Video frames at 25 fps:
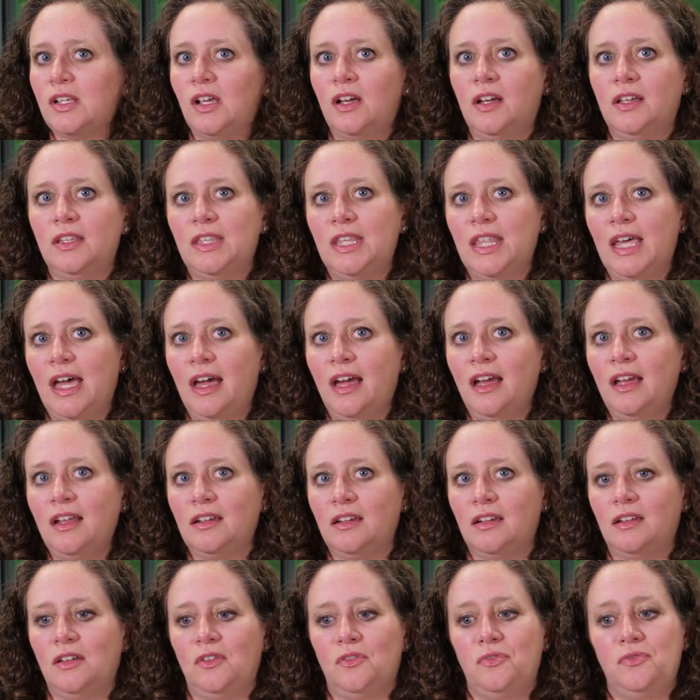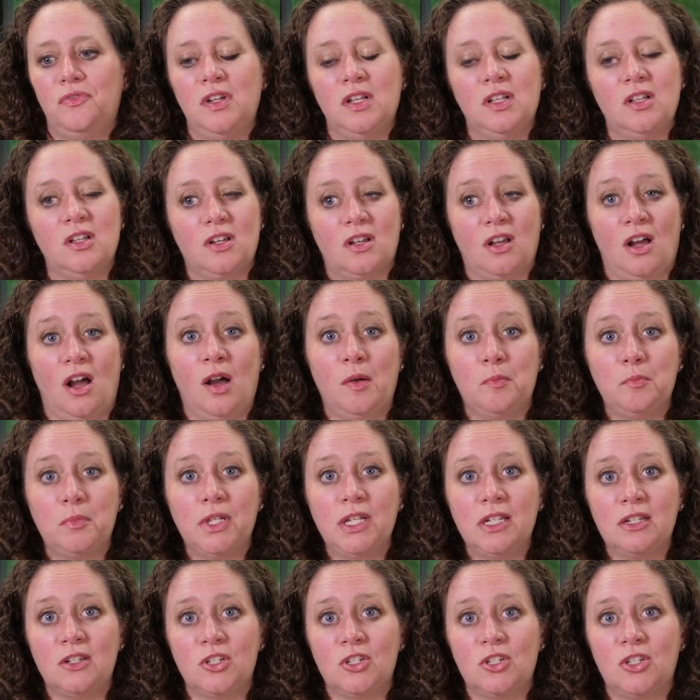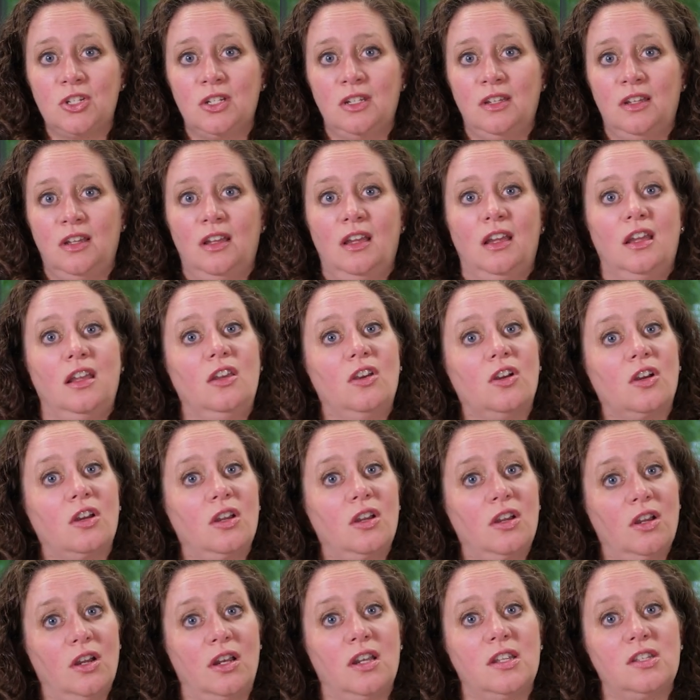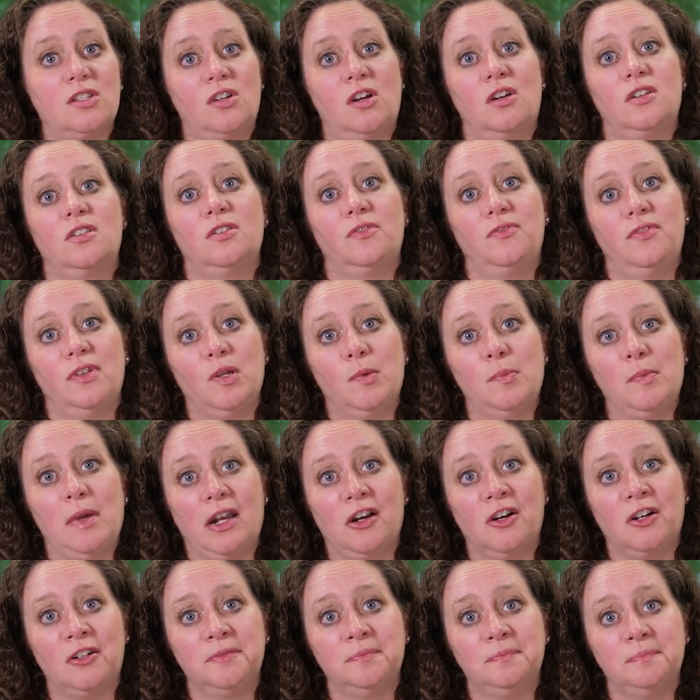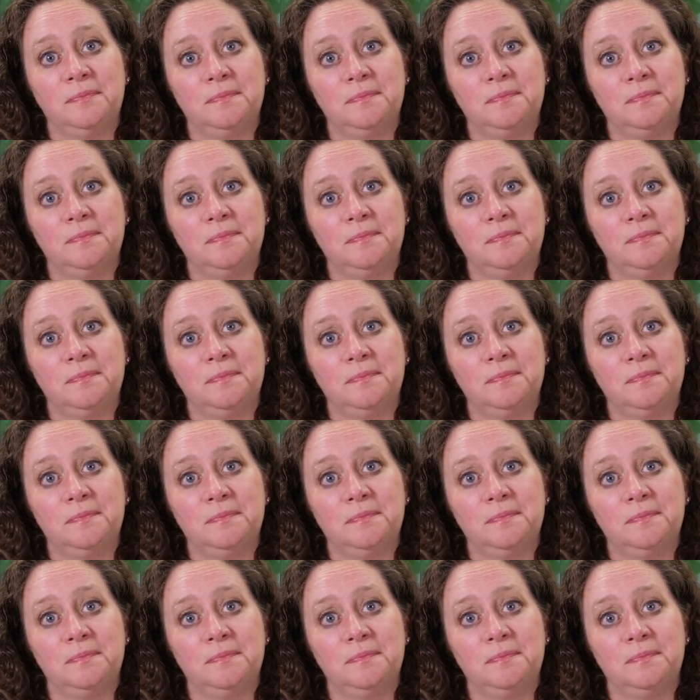on that, feel accomplished, you're gonna start to feel better.